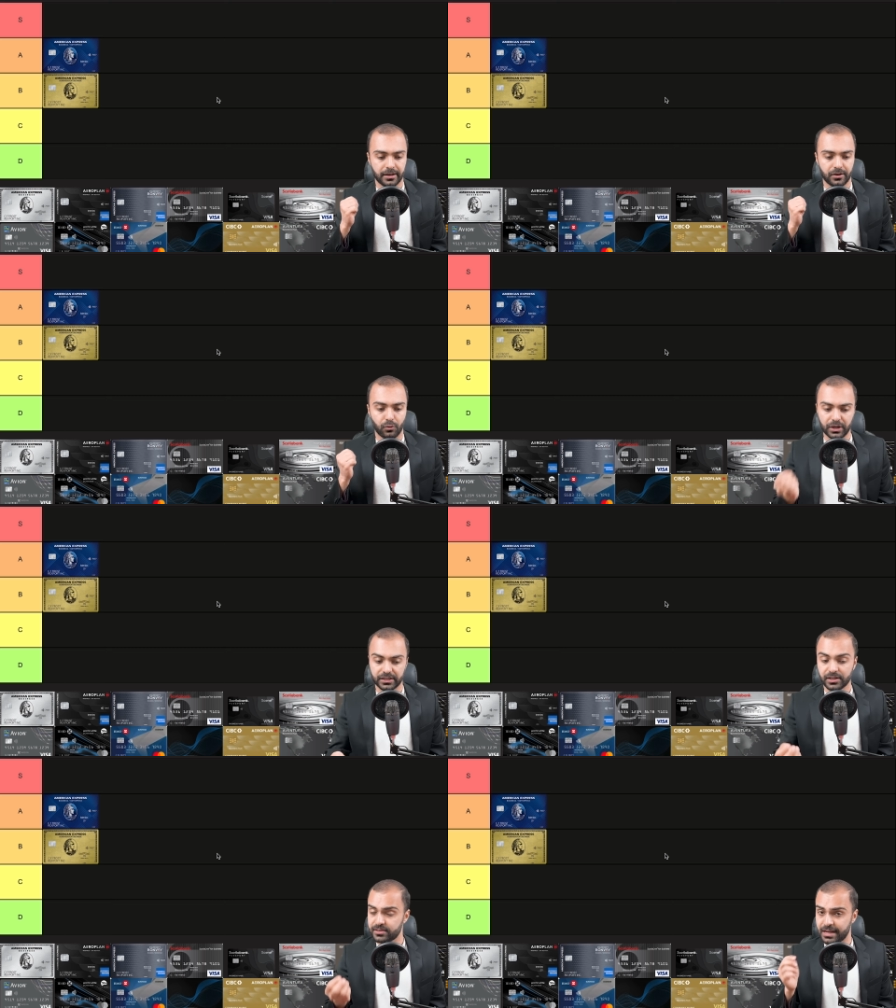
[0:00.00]
Well,
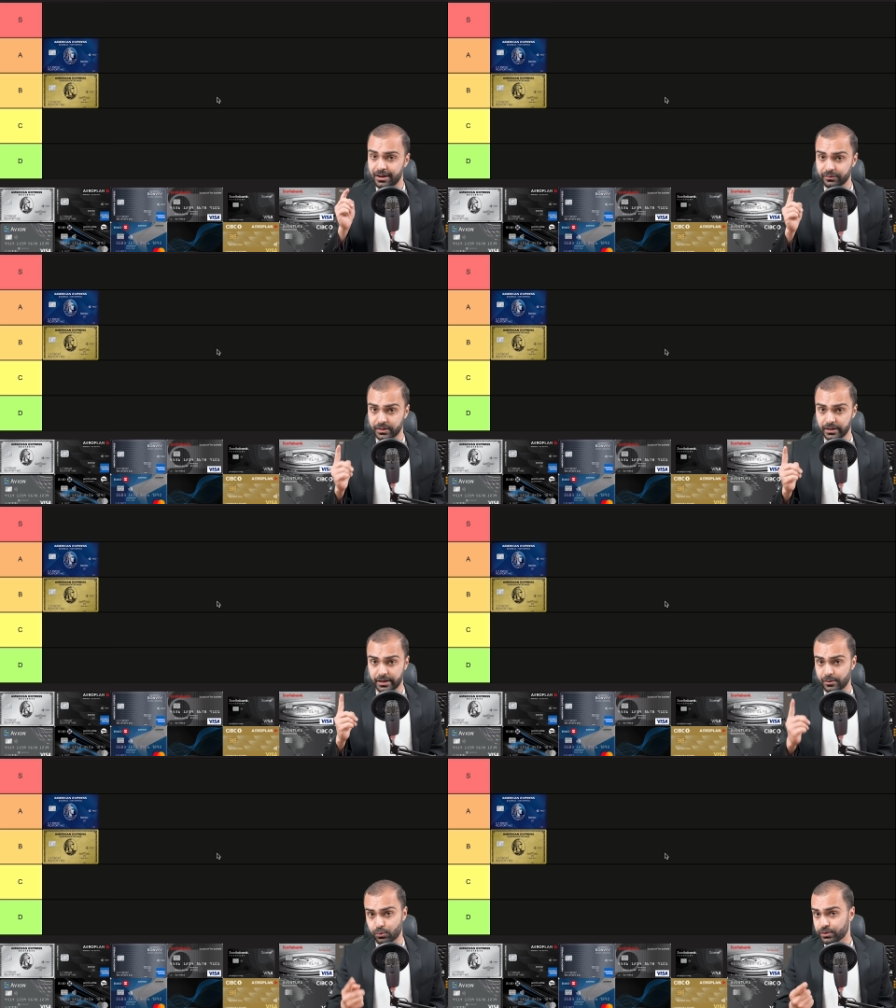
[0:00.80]
it doesn't have the
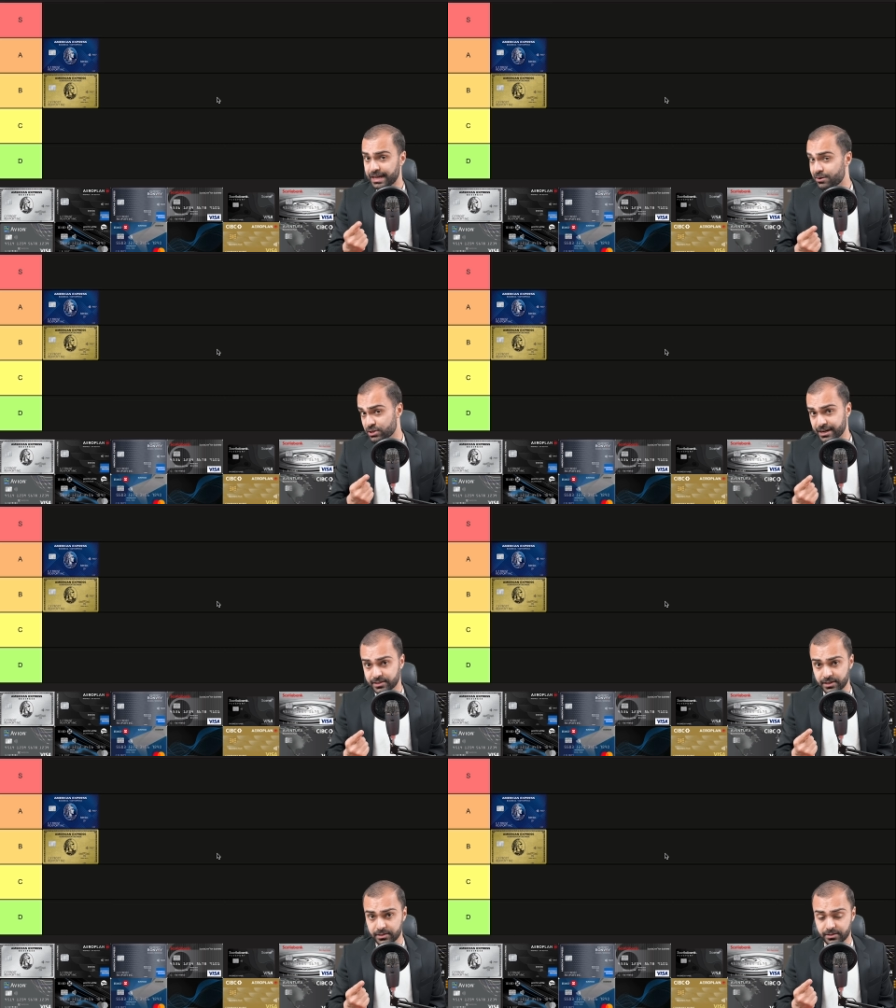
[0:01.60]
airport lounge
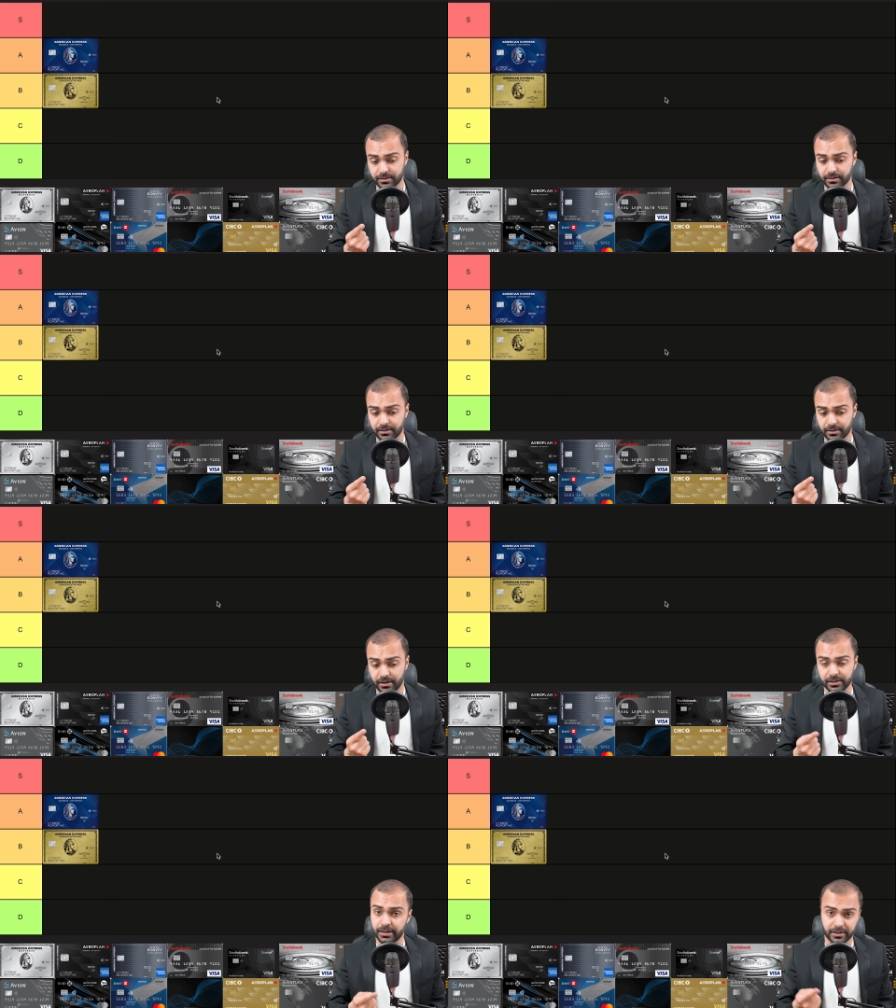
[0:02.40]
access,
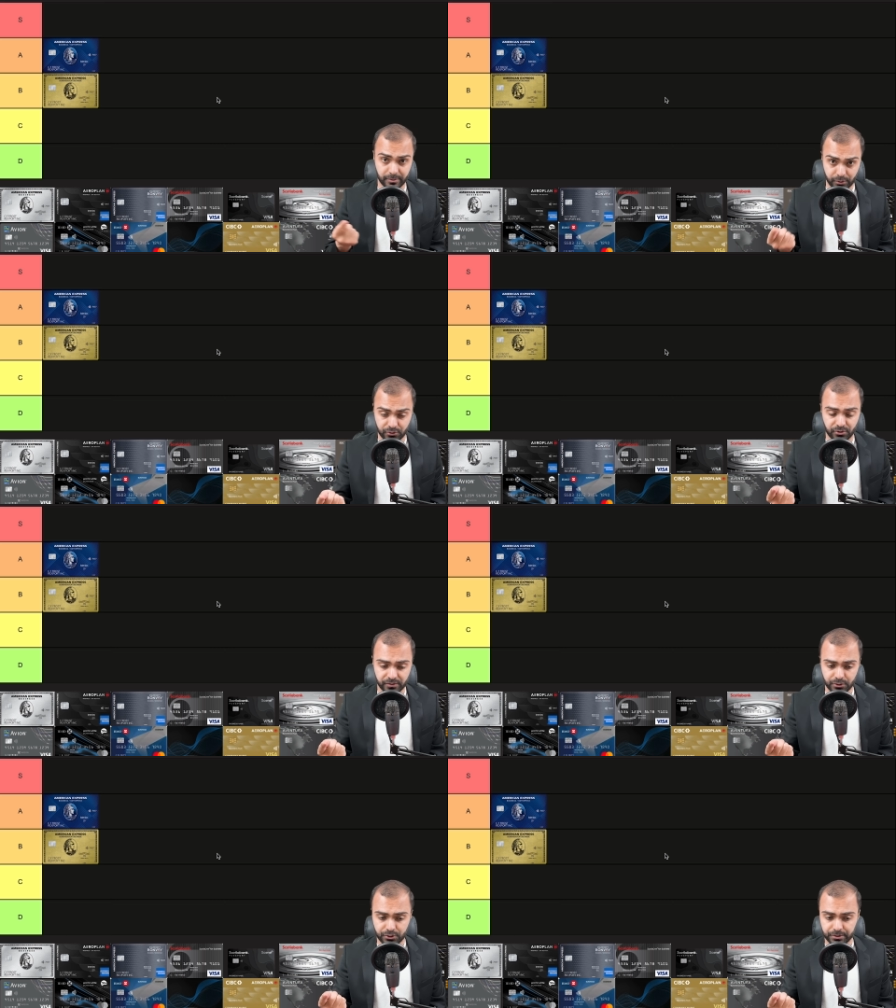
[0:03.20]
unlike the personal
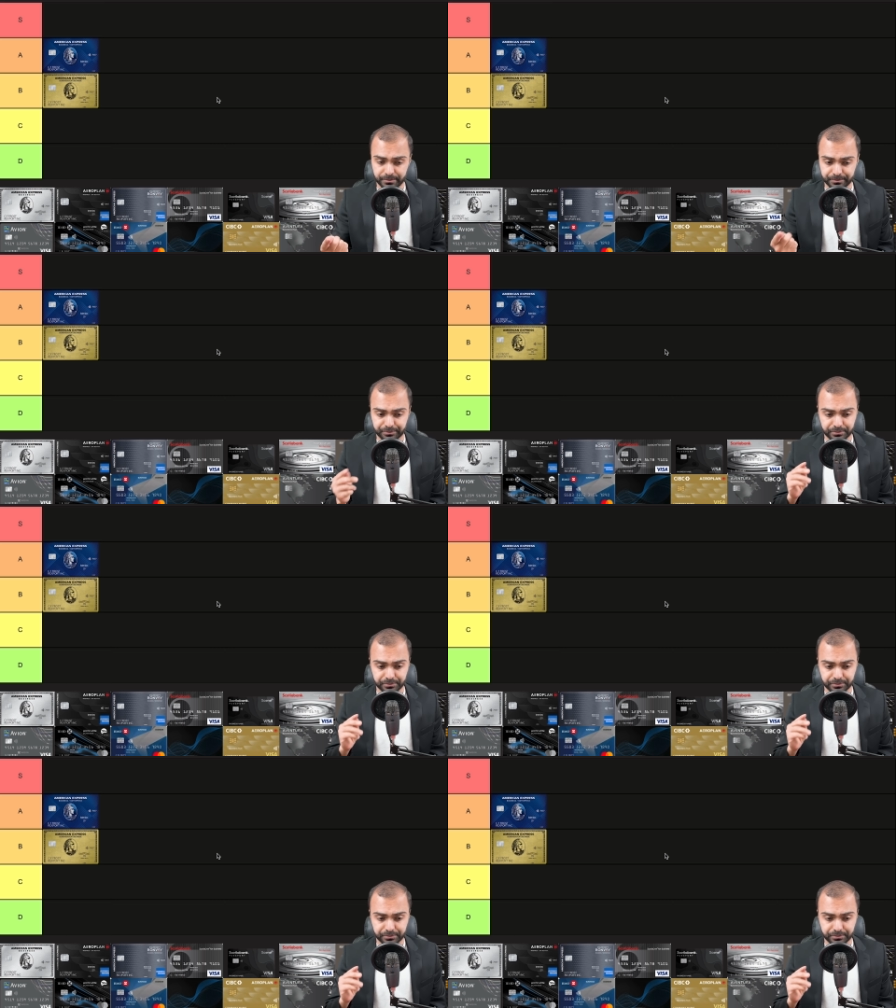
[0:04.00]
version.